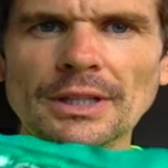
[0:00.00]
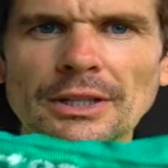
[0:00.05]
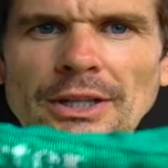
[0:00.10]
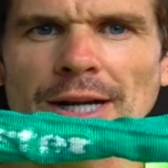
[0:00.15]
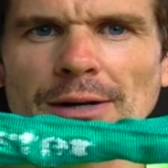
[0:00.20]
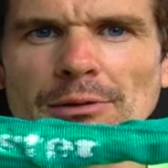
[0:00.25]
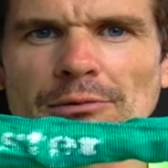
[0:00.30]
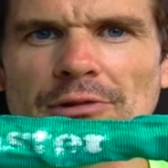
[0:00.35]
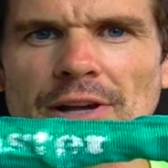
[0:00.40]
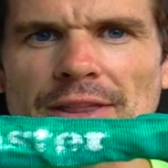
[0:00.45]

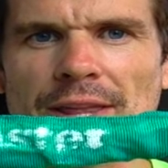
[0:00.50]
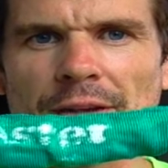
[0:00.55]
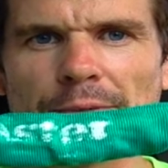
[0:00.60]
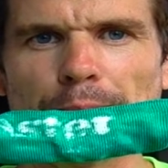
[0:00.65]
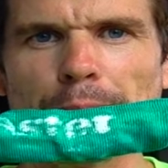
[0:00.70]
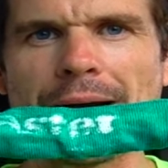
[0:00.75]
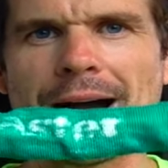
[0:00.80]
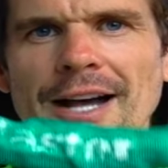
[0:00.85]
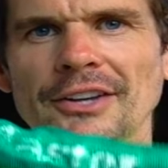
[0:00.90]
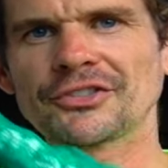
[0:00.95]
Can't really read that.
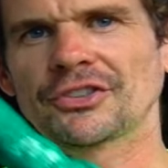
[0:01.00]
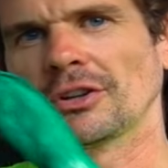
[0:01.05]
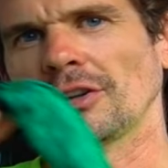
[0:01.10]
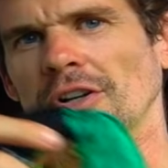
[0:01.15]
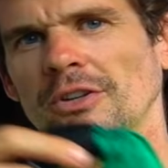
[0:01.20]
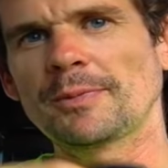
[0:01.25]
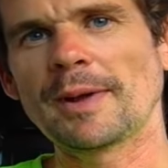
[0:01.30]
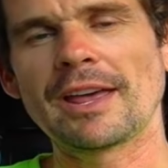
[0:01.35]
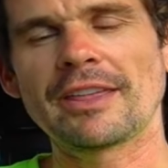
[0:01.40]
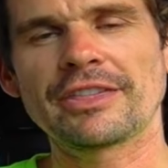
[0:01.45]
Master
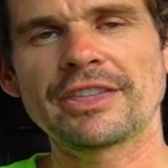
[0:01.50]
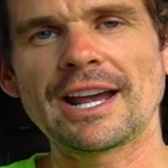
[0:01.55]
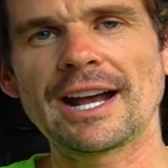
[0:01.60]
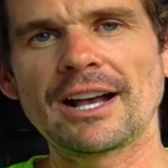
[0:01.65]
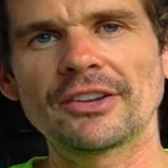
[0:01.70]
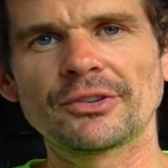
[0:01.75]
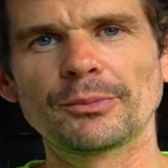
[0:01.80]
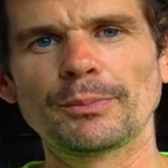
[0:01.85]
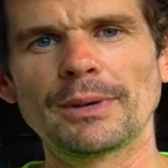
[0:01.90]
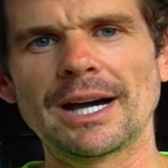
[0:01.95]
lock, about
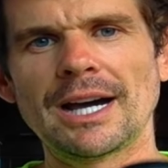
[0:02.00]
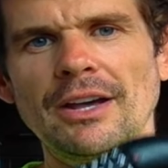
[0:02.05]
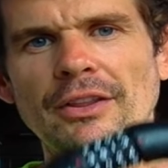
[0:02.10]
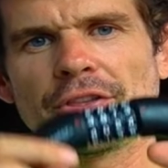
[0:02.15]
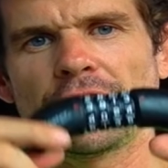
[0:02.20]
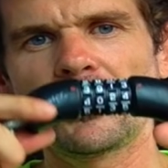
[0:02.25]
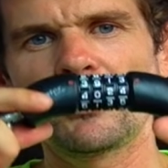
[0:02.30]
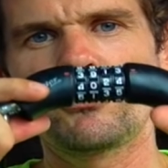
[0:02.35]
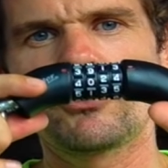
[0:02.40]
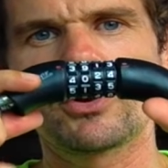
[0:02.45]
1,000 baht,
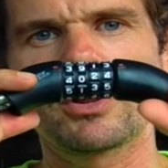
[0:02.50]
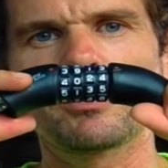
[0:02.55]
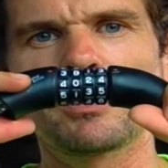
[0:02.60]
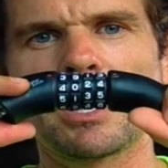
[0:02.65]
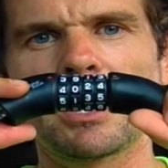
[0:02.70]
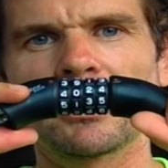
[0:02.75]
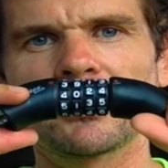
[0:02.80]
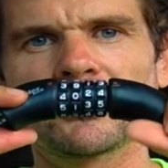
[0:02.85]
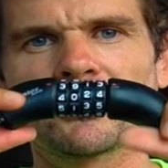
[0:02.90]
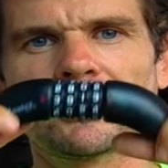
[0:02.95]
30, 40
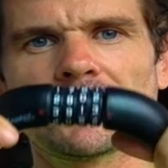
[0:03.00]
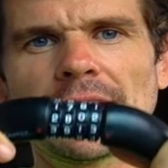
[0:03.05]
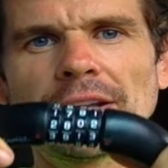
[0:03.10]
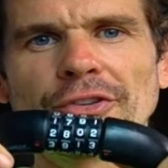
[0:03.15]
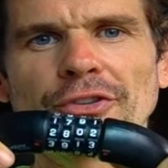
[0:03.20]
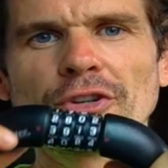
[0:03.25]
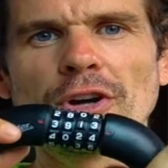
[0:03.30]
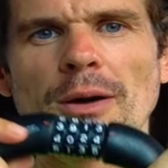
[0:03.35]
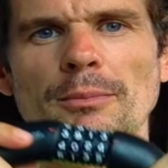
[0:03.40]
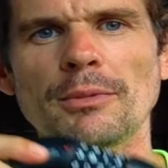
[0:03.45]
bucks. It's
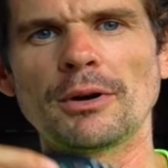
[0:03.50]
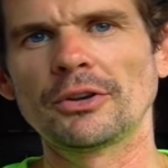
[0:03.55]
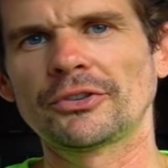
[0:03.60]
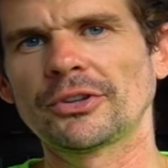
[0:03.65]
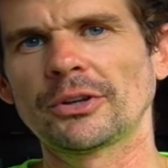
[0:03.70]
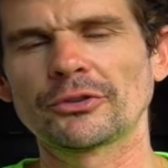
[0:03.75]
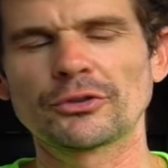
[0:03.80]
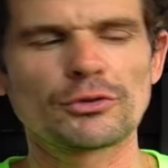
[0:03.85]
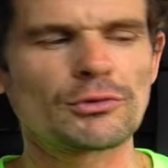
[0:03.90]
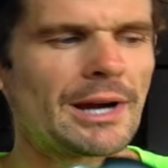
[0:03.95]
a combo,
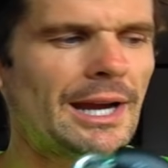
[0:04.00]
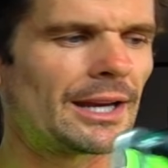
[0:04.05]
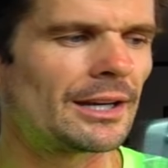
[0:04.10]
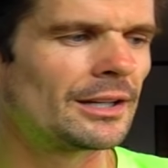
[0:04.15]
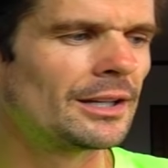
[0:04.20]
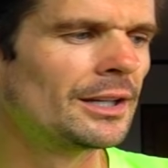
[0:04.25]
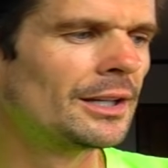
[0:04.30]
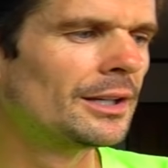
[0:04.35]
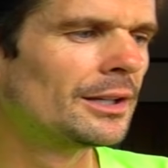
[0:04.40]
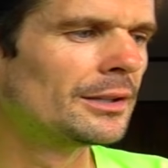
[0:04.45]
so it's great
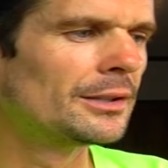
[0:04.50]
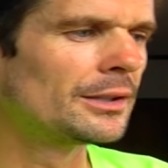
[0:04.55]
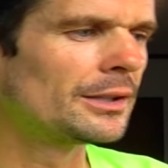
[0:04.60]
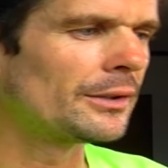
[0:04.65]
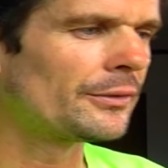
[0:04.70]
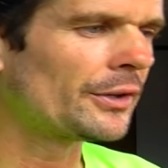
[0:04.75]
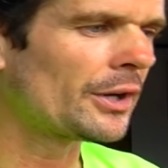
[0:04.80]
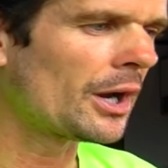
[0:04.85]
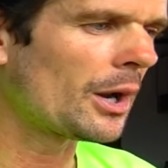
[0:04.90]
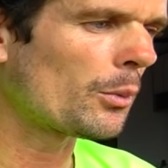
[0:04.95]

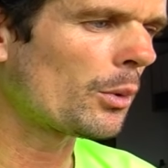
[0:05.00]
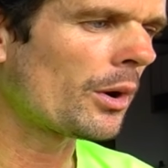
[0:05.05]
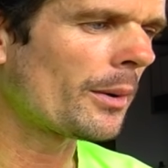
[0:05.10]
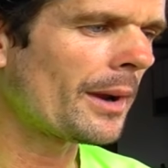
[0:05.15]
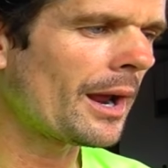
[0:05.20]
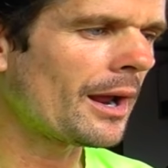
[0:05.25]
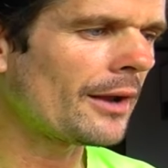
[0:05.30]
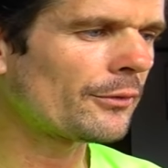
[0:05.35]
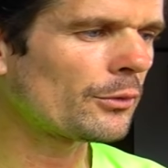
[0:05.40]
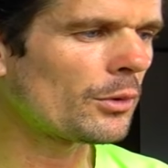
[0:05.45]
if you don't
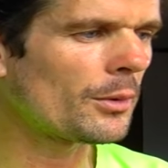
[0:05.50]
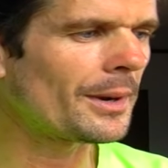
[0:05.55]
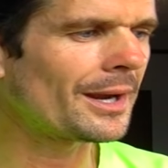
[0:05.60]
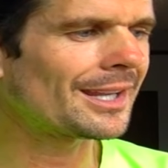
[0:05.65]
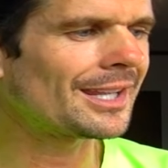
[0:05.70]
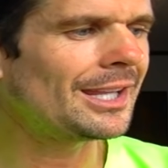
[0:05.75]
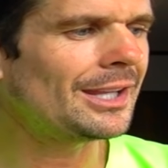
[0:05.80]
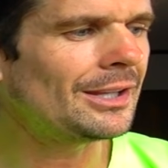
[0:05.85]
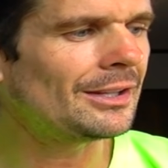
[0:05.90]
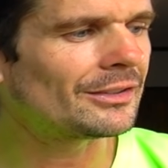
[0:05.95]
have to worry
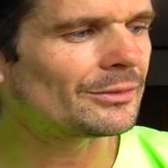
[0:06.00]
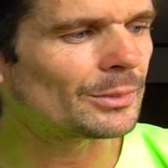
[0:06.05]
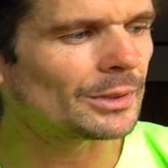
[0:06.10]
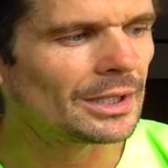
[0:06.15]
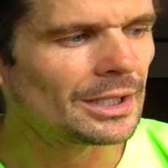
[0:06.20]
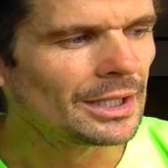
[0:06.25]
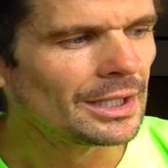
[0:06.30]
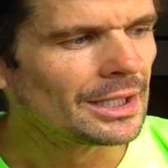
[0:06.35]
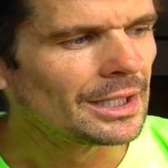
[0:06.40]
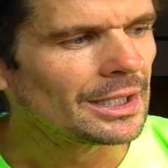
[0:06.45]
about keys. But
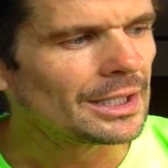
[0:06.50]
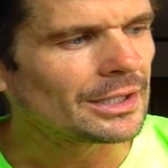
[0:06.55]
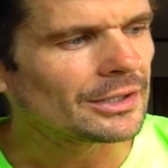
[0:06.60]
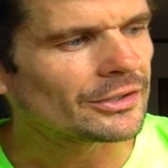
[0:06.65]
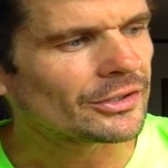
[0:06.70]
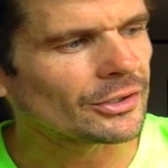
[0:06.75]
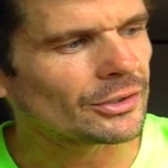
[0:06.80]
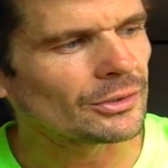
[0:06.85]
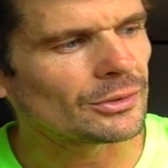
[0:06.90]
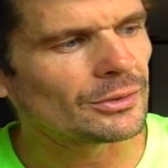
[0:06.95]

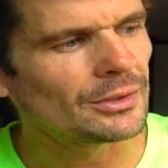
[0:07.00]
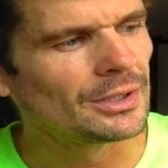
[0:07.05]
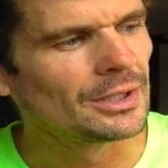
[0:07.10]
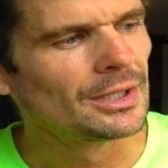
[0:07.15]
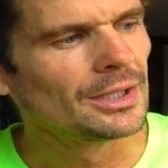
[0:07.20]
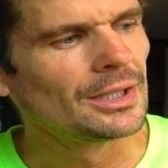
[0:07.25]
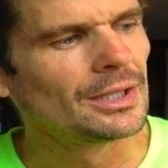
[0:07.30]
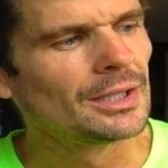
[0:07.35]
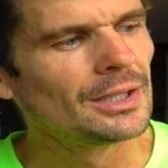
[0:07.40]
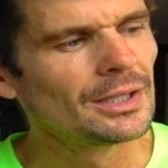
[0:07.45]
so you
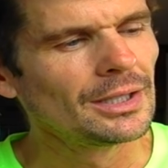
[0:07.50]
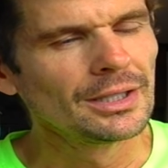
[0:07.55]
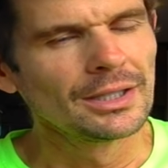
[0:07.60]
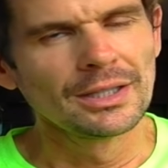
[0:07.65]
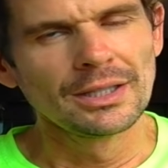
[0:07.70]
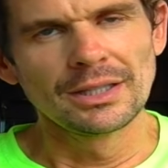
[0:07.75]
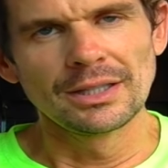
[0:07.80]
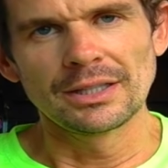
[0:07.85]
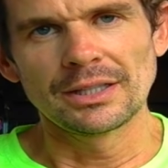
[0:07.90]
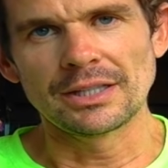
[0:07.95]

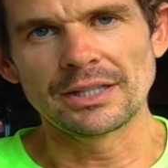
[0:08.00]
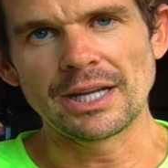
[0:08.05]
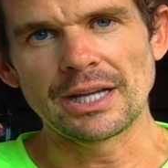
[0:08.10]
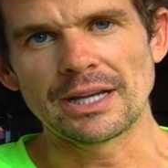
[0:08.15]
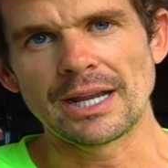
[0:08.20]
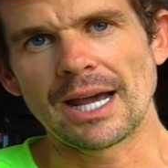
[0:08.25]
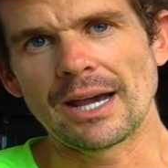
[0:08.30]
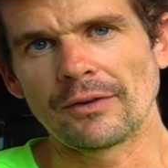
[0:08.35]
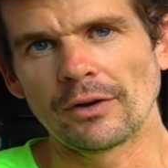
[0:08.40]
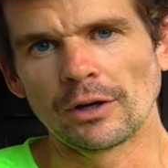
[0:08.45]
need
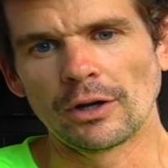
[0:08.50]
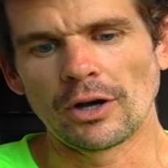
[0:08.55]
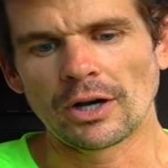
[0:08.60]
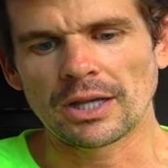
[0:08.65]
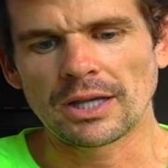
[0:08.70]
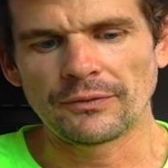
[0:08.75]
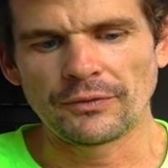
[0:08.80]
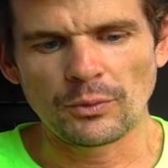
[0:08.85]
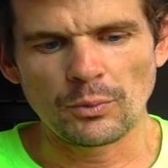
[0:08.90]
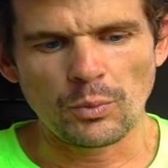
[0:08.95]
to have a
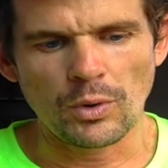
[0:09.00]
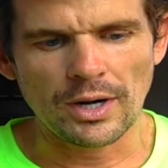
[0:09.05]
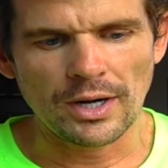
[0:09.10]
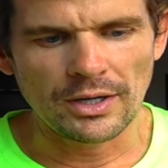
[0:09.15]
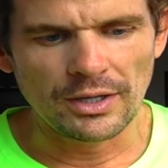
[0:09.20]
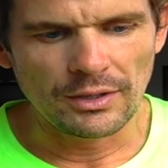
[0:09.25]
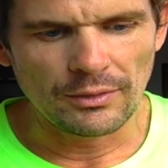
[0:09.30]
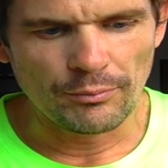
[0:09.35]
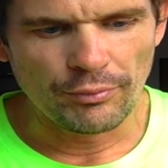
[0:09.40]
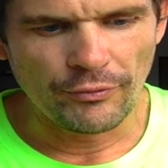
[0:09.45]
lock if you
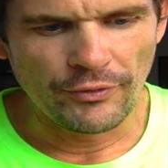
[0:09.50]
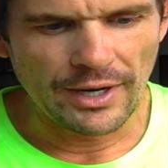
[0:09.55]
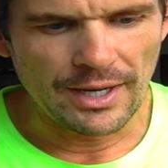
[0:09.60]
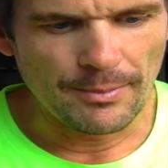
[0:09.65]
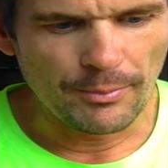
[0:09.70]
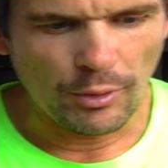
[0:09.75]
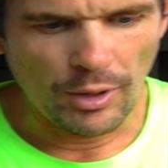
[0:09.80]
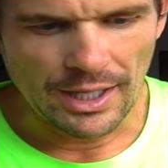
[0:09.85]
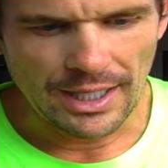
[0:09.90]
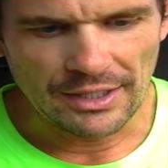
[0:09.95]
want to prevent
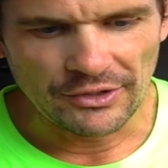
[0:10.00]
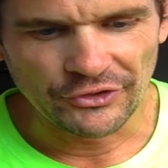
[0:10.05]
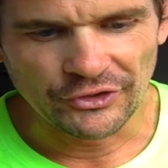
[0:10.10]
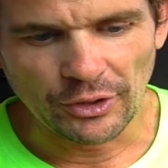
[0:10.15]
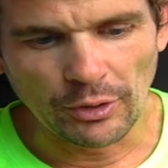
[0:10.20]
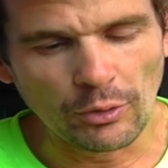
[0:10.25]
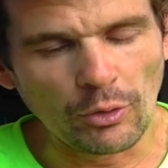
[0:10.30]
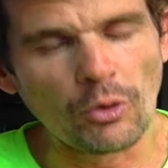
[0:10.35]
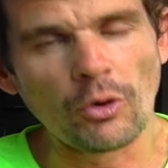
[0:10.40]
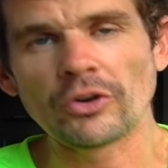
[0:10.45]
your bike getting
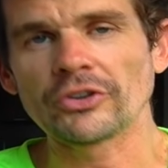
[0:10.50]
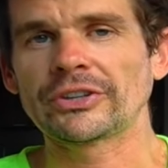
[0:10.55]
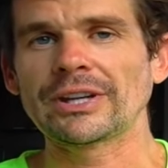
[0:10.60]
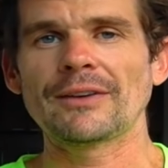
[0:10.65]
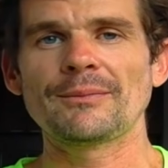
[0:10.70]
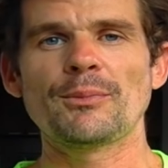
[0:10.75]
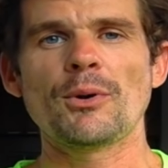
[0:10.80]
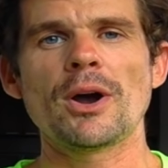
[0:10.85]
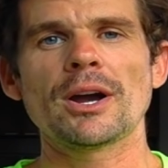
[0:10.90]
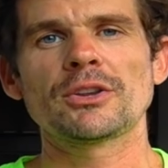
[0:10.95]
stolen, or just
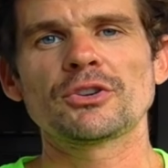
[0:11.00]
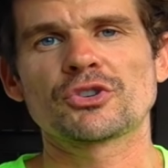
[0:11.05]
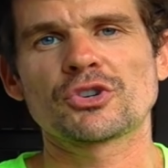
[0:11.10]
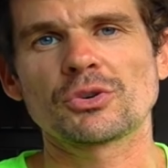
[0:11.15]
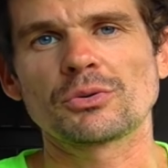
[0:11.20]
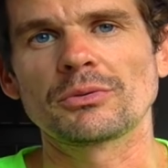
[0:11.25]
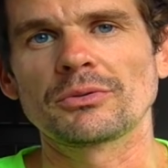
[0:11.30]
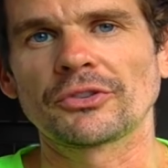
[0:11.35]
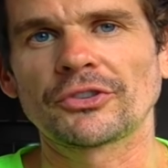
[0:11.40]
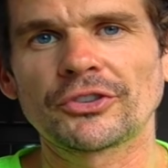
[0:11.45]
have bike
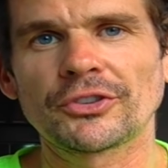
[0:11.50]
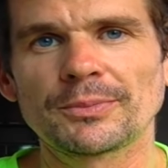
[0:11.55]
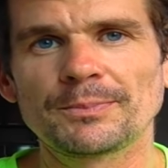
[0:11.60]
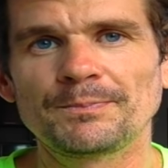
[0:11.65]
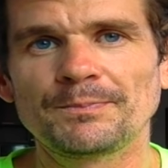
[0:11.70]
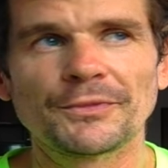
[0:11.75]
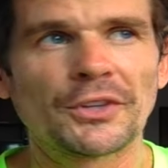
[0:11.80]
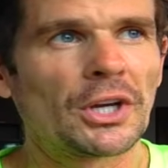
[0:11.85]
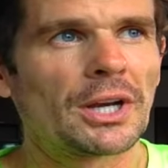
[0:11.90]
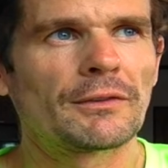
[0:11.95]
insurance.
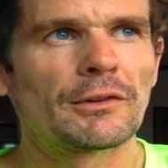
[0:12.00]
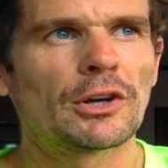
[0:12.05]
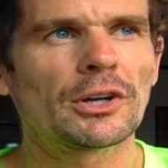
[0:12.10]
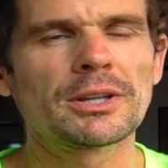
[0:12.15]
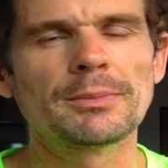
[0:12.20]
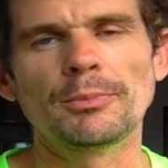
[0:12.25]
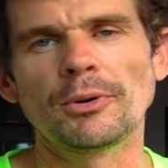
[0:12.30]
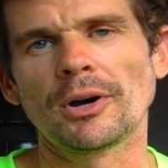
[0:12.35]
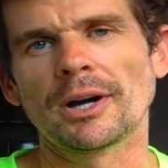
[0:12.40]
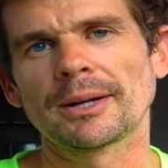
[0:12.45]
You don't even
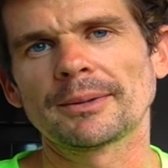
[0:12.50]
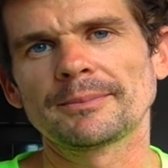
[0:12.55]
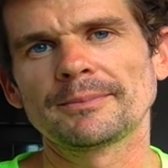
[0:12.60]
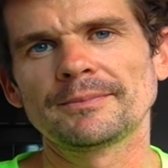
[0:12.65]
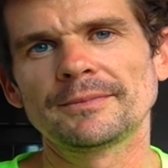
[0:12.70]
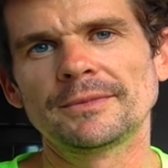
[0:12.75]
lock your bike.